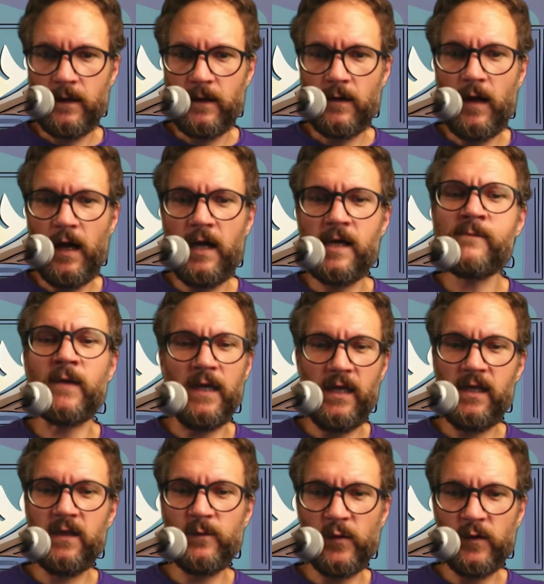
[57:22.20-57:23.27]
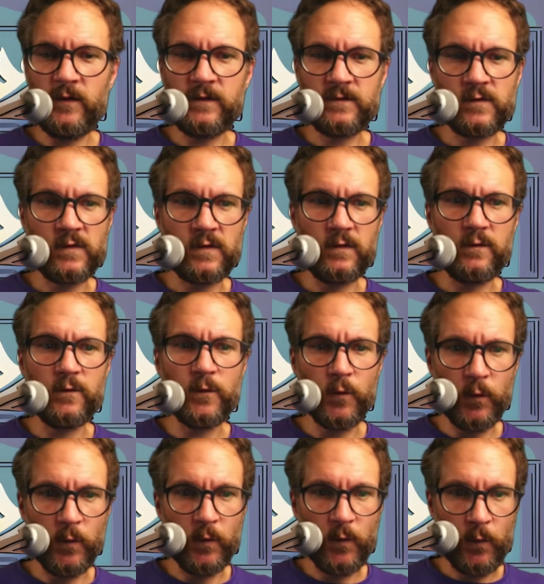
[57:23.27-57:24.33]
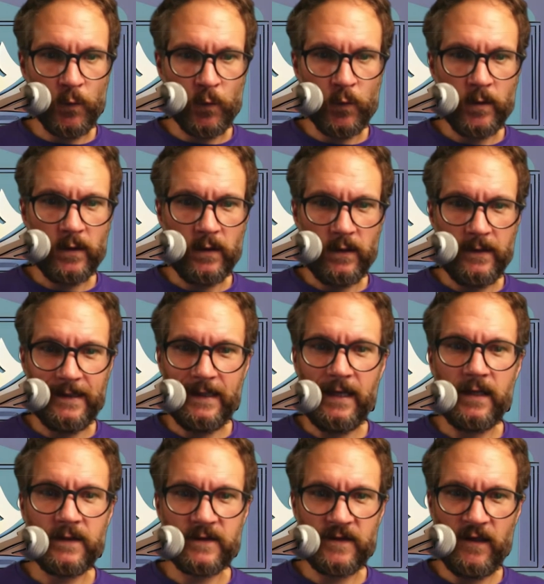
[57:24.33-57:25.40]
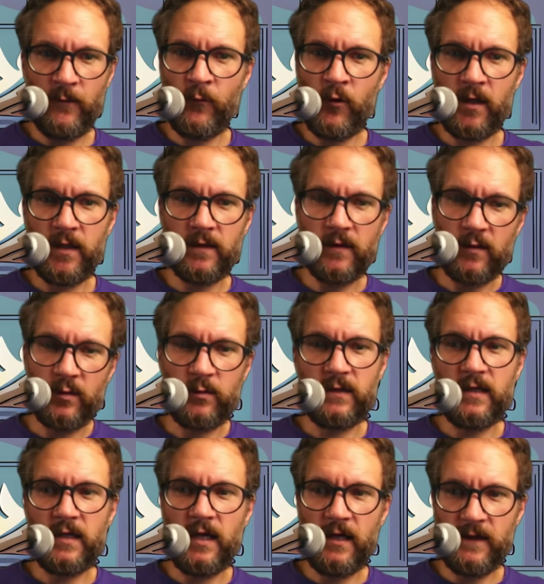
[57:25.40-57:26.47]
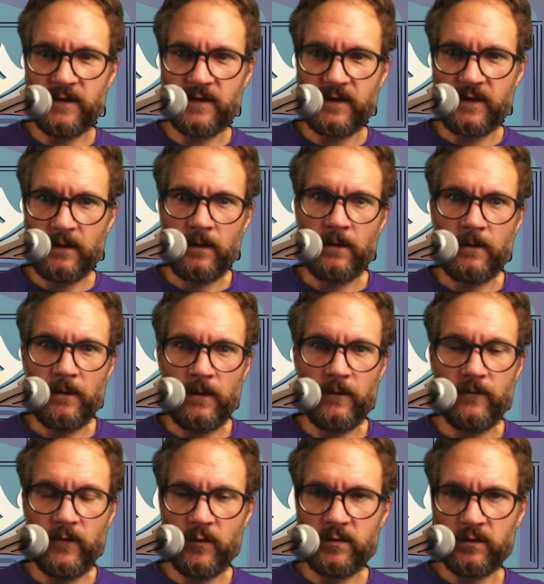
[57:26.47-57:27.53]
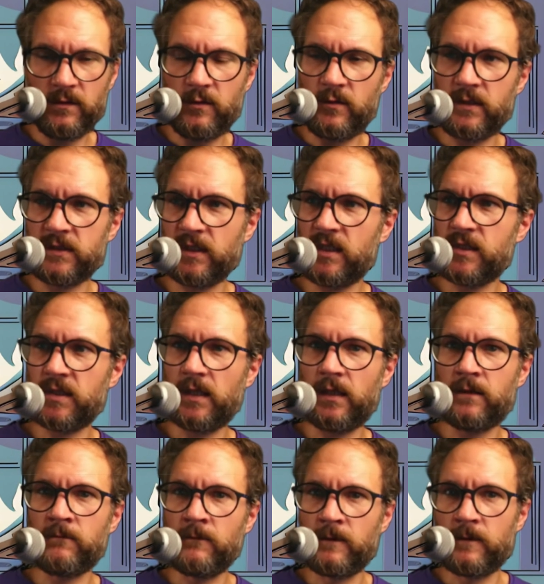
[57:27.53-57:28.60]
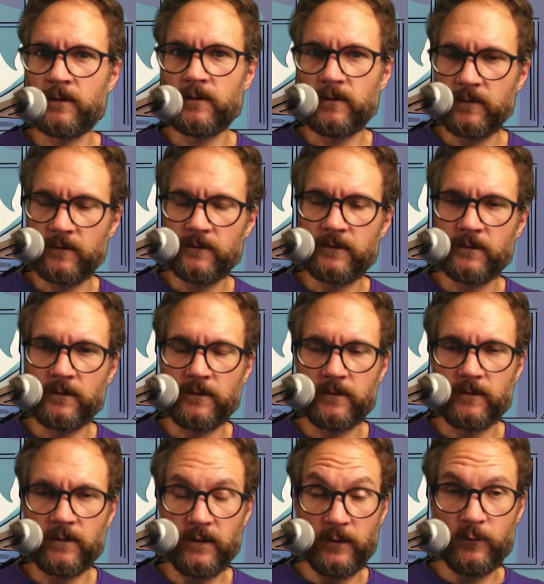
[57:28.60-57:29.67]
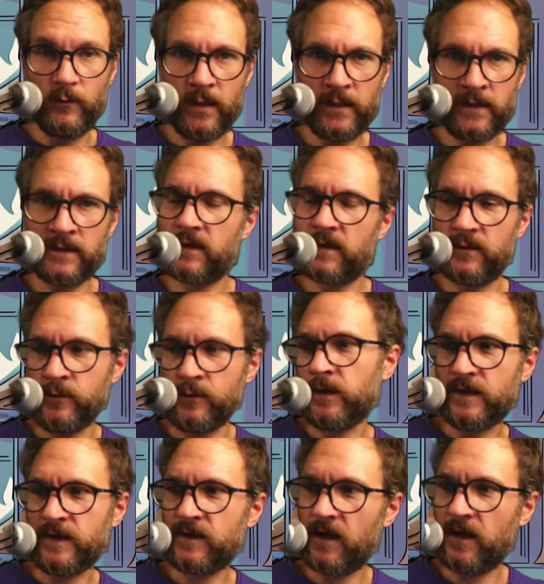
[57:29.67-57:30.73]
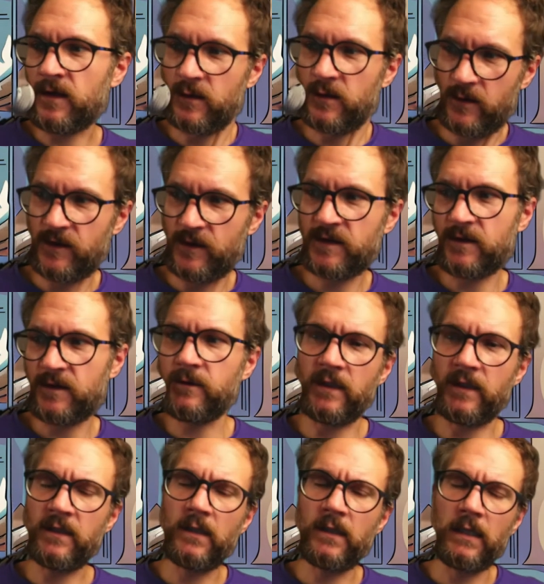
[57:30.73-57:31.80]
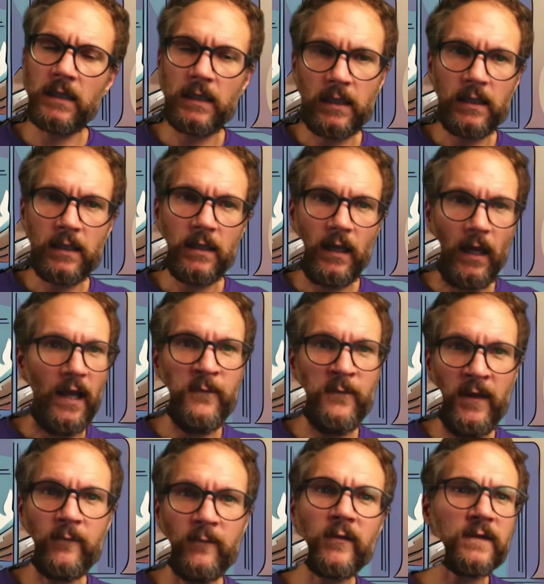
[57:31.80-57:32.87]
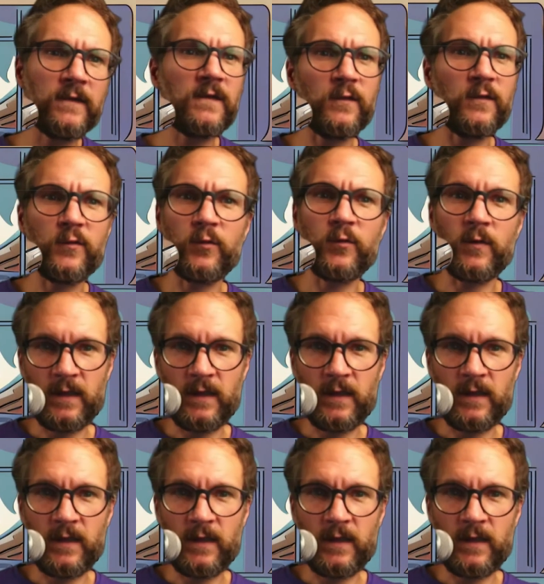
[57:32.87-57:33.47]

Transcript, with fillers: I'm able to get someone who does the vocal coordination you want to do, let's say you're the student, I'm able to